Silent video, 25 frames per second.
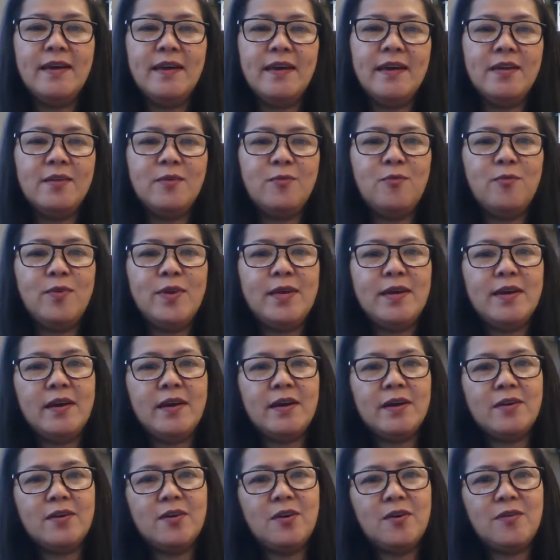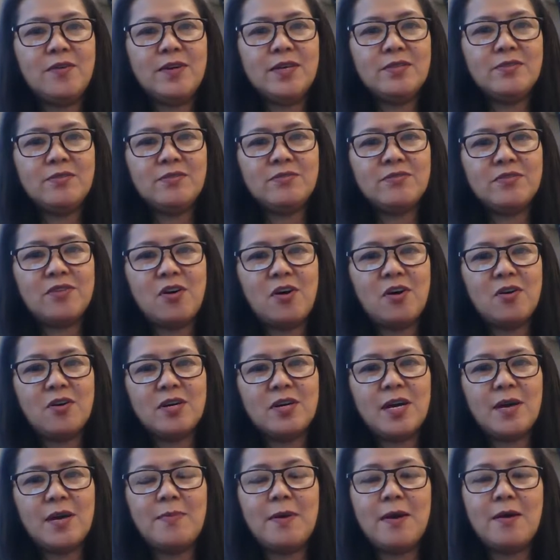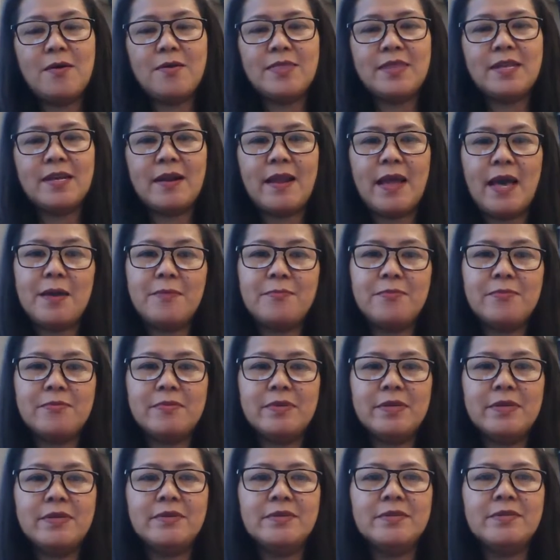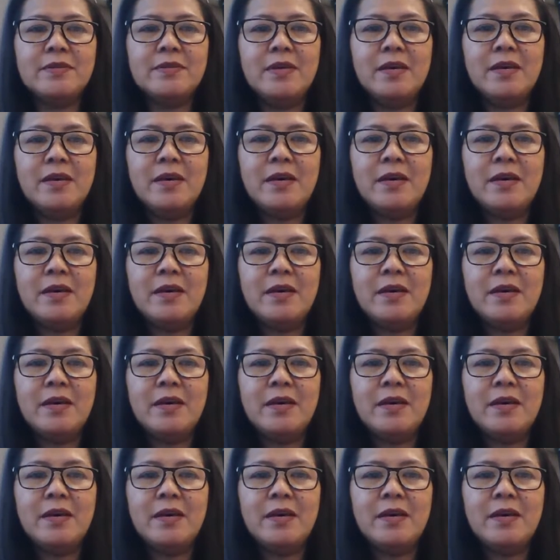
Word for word: and we are going to talk about the libraries